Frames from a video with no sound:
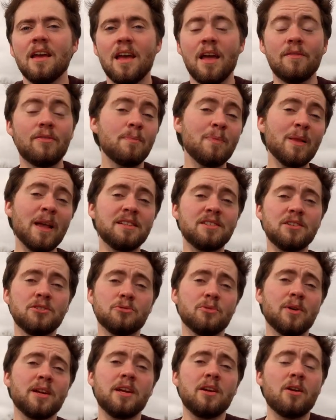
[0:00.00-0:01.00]
If a place is
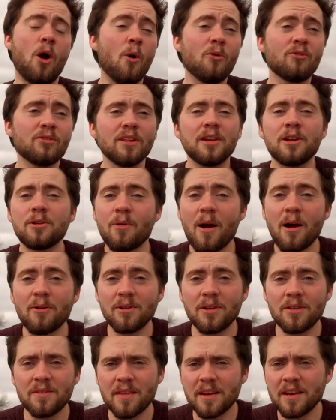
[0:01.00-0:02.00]
already overly
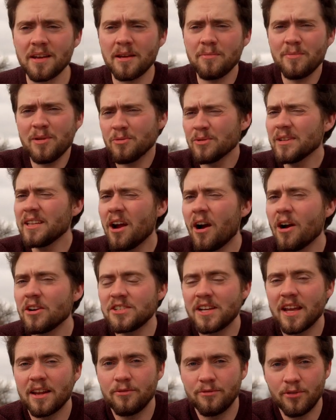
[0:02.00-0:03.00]
crowded, then it can be really hard
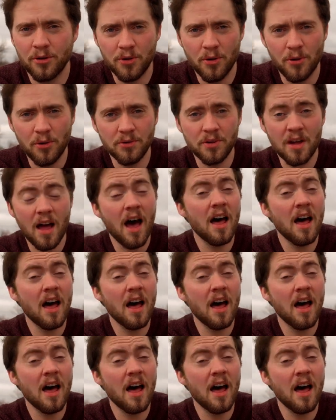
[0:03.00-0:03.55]
to get a foothold